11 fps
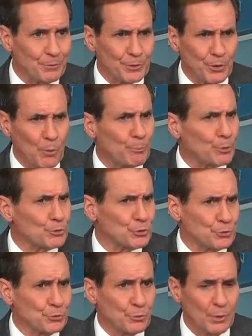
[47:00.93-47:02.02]
We don't
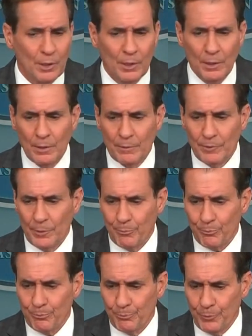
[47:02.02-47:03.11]
pursue
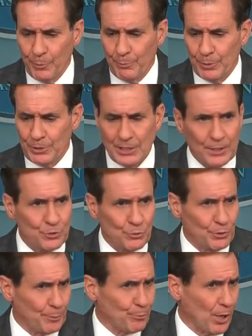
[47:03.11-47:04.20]
the potential
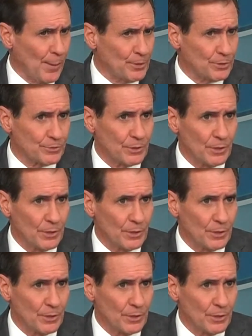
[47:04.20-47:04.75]
and the promise